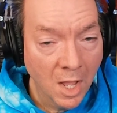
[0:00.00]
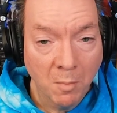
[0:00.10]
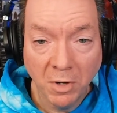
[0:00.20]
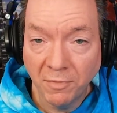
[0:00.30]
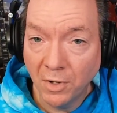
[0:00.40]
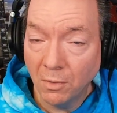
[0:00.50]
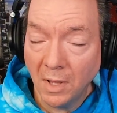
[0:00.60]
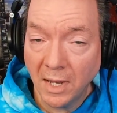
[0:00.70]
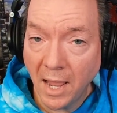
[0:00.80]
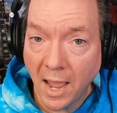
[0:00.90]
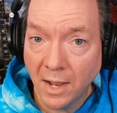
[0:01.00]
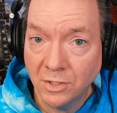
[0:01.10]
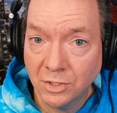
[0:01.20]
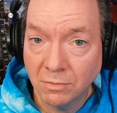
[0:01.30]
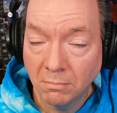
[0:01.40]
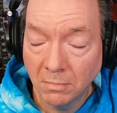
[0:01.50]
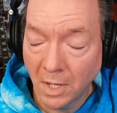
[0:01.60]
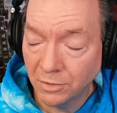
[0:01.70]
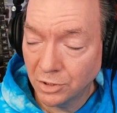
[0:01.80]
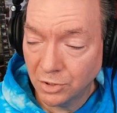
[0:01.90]
But if you don't like ads,
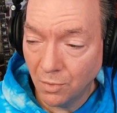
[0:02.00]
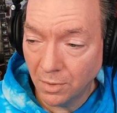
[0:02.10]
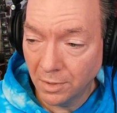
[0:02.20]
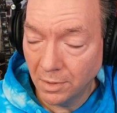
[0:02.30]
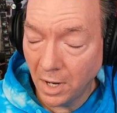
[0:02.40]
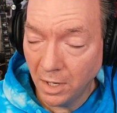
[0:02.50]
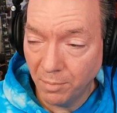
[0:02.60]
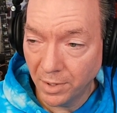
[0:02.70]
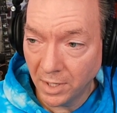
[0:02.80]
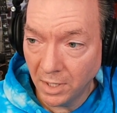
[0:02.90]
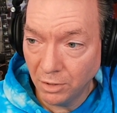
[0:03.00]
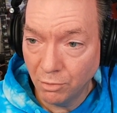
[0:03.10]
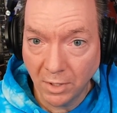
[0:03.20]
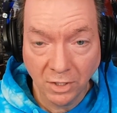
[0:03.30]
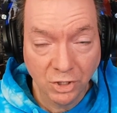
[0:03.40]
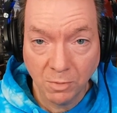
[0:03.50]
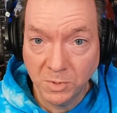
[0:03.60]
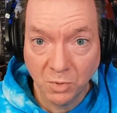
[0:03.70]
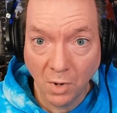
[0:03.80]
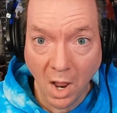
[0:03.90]
not just Gordon, anybody, you can
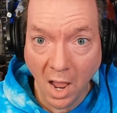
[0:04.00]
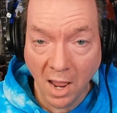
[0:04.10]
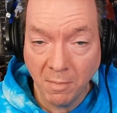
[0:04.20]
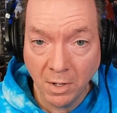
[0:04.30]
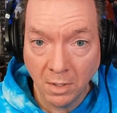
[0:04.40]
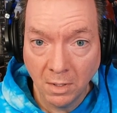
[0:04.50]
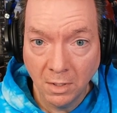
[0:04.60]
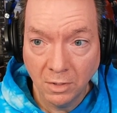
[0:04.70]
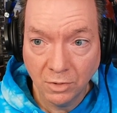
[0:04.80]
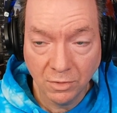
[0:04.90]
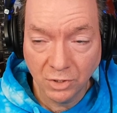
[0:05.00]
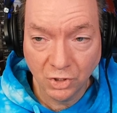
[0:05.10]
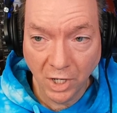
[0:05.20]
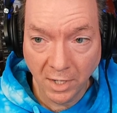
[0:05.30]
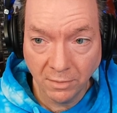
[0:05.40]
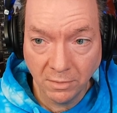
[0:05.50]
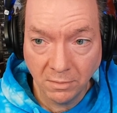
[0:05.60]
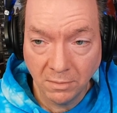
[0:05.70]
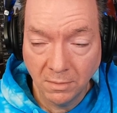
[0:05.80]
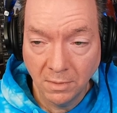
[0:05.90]
subscribe to this channel,